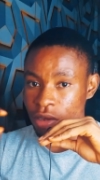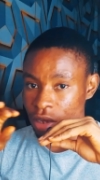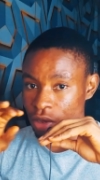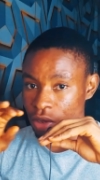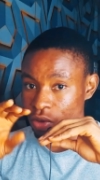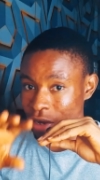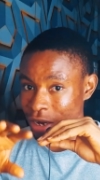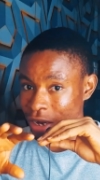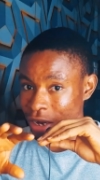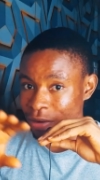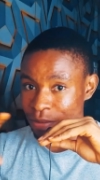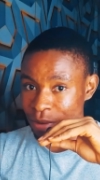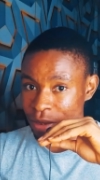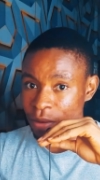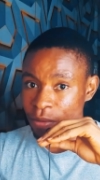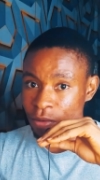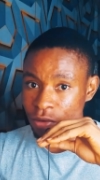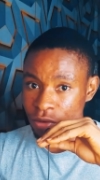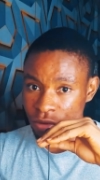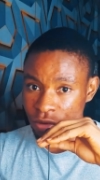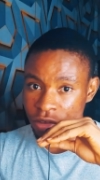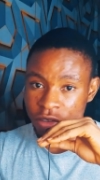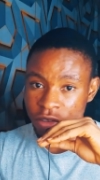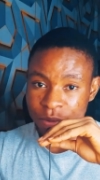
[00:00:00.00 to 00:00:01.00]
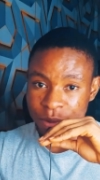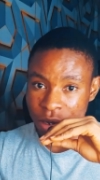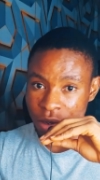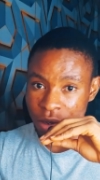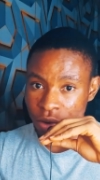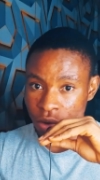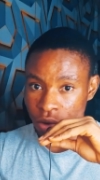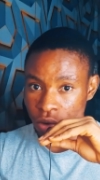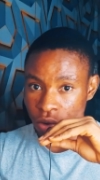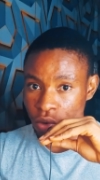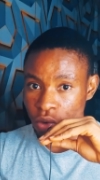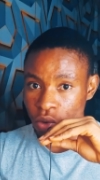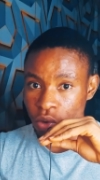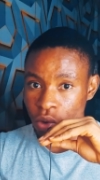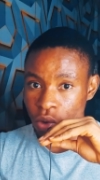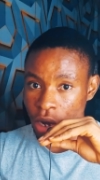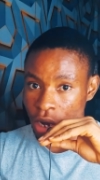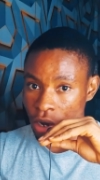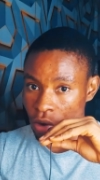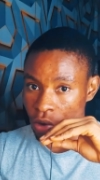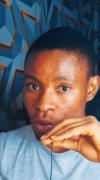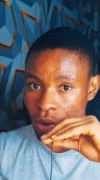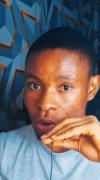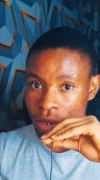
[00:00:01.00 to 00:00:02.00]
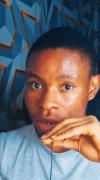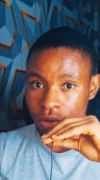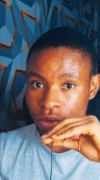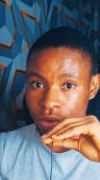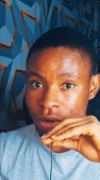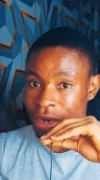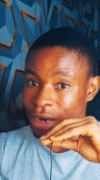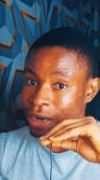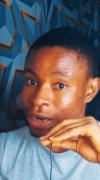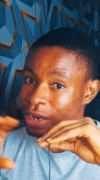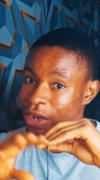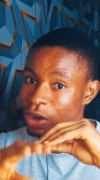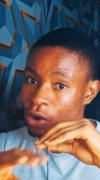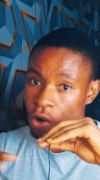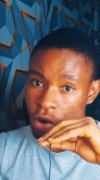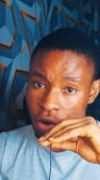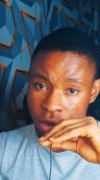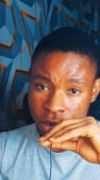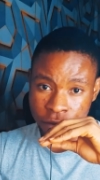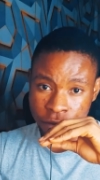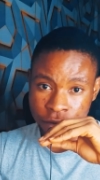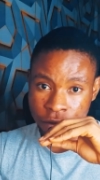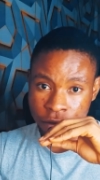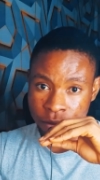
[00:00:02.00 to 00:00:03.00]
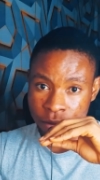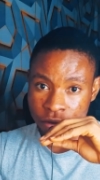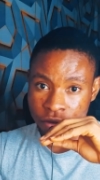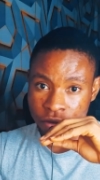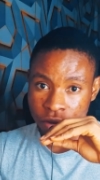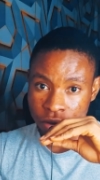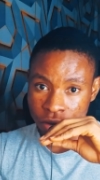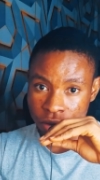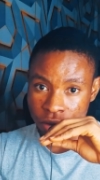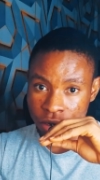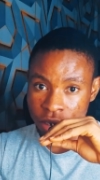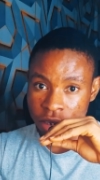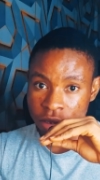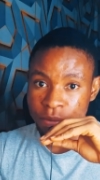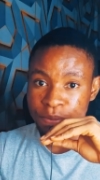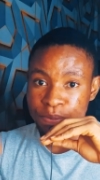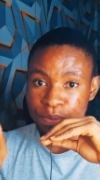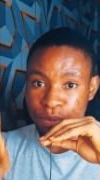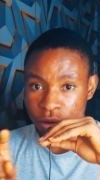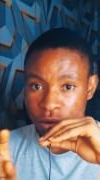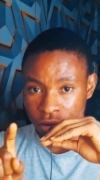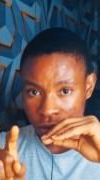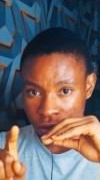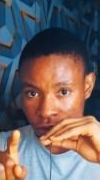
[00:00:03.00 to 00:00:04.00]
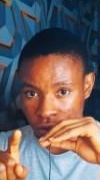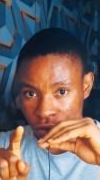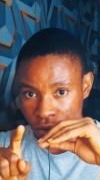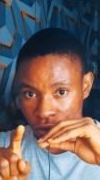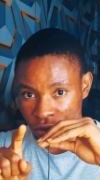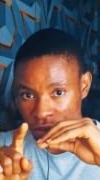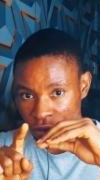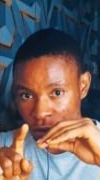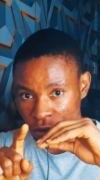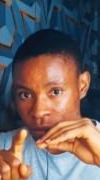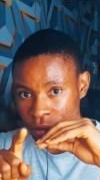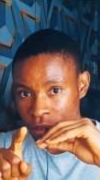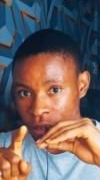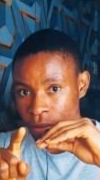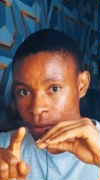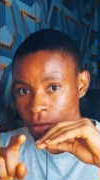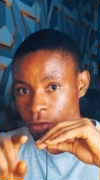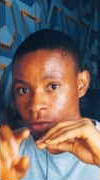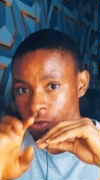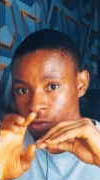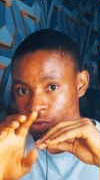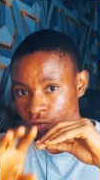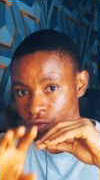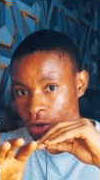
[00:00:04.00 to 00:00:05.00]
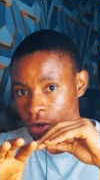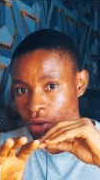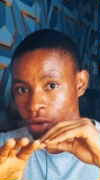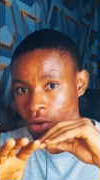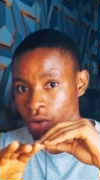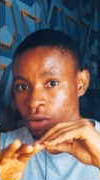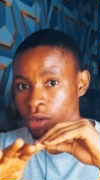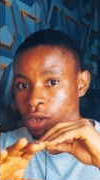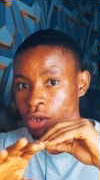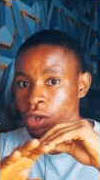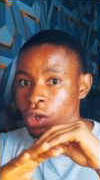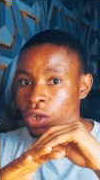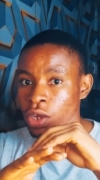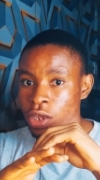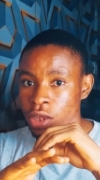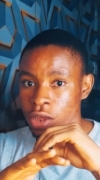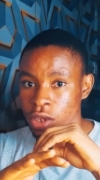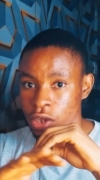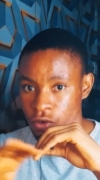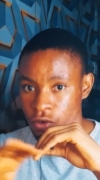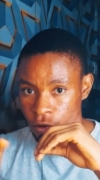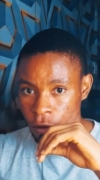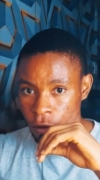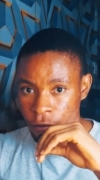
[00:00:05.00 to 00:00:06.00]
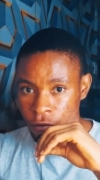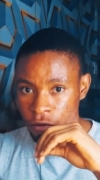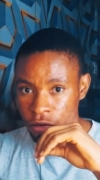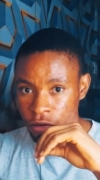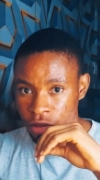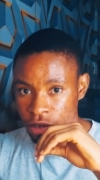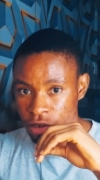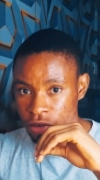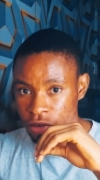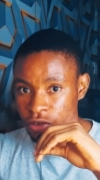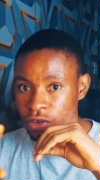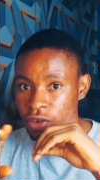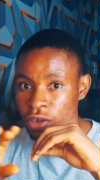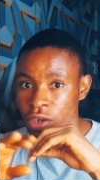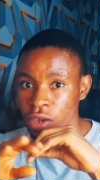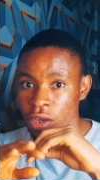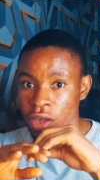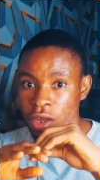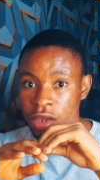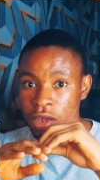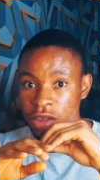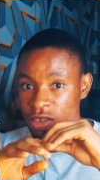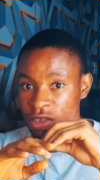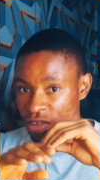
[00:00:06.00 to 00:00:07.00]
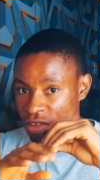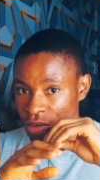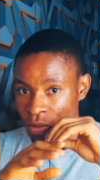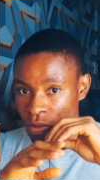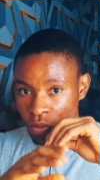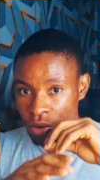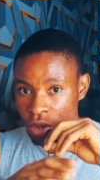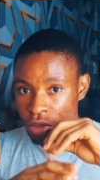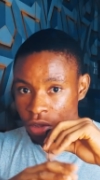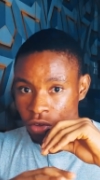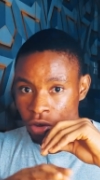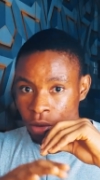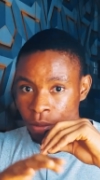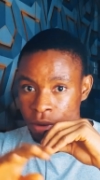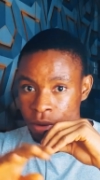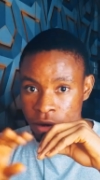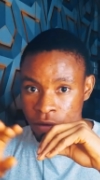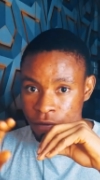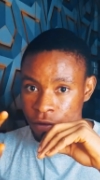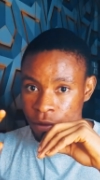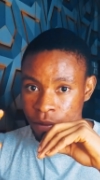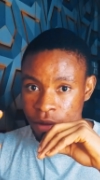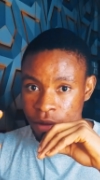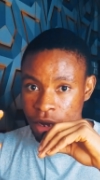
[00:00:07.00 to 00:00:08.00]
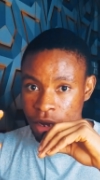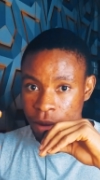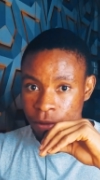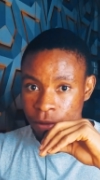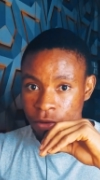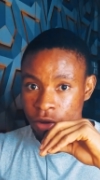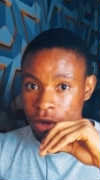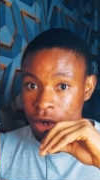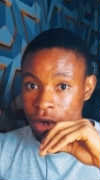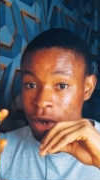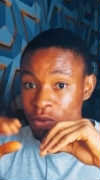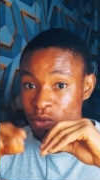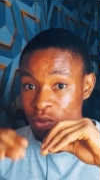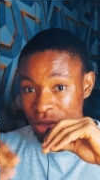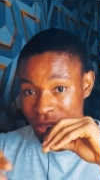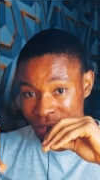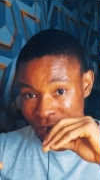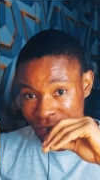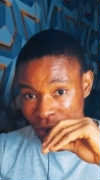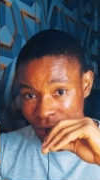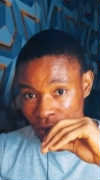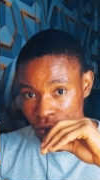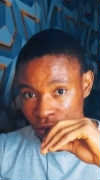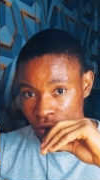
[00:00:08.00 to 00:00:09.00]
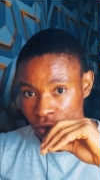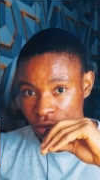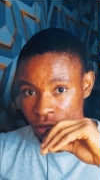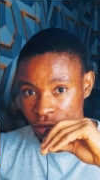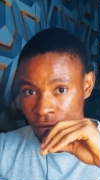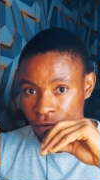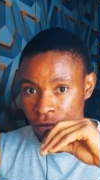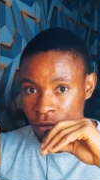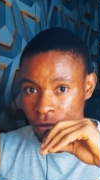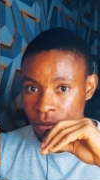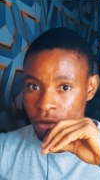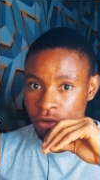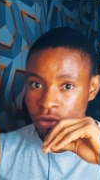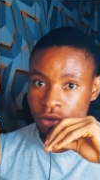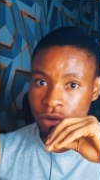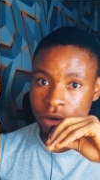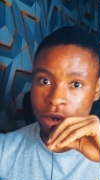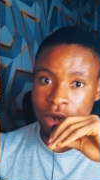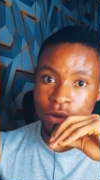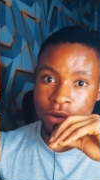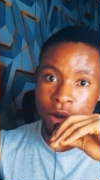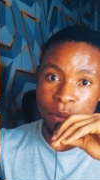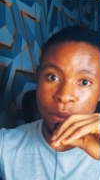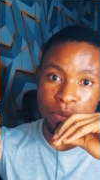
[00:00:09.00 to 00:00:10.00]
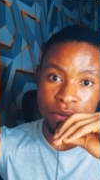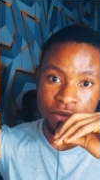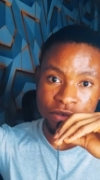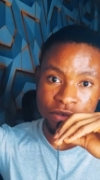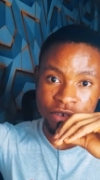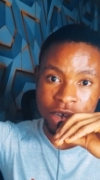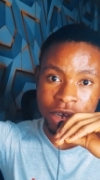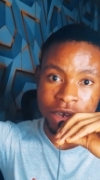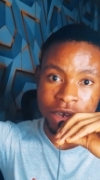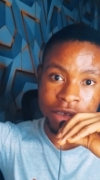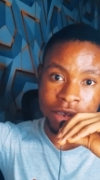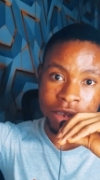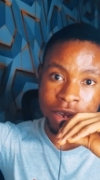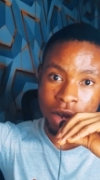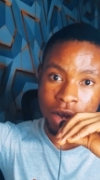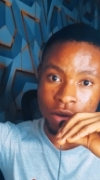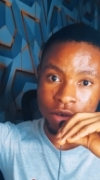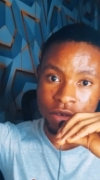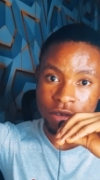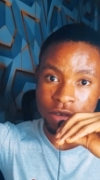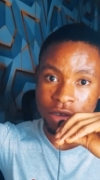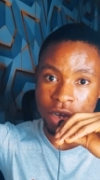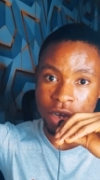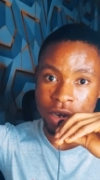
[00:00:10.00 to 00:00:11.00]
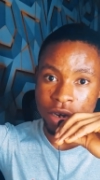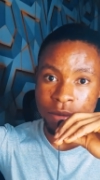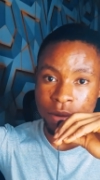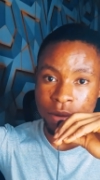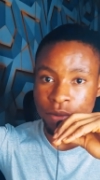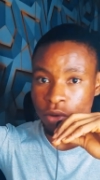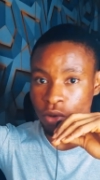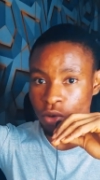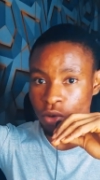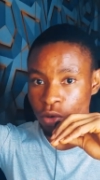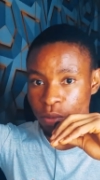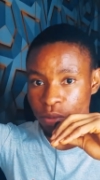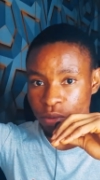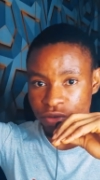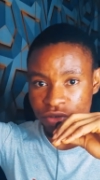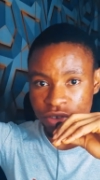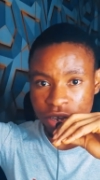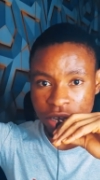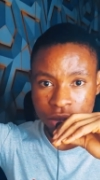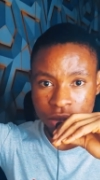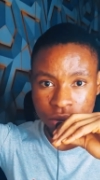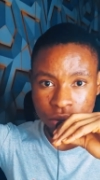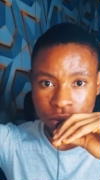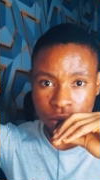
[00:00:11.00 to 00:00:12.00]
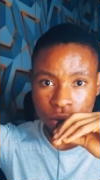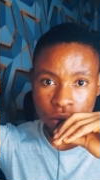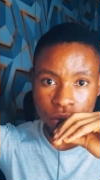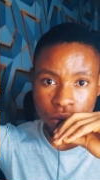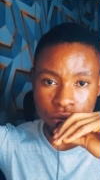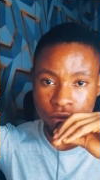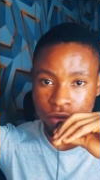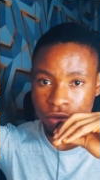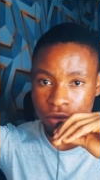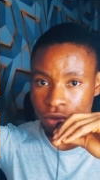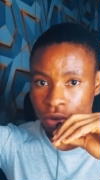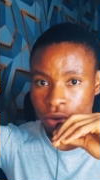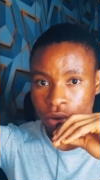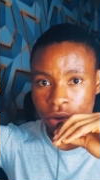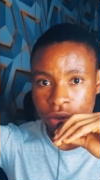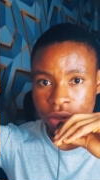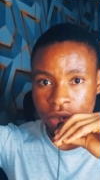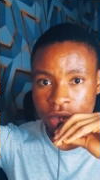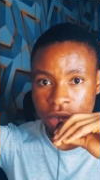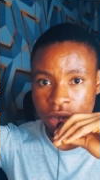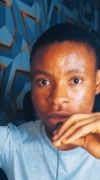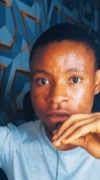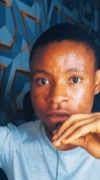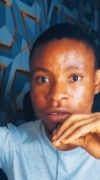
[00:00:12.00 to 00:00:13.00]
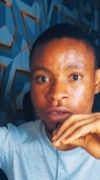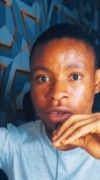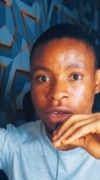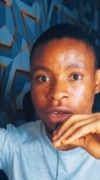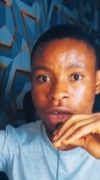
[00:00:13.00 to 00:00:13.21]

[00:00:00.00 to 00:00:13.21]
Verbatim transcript: You can be able to display your logo and lower third and all the information on it, but you'll still be able to record the raw footage the same way it's coming in from the capture card without those information that you are projecting outside, maybe on your projector or to your audience,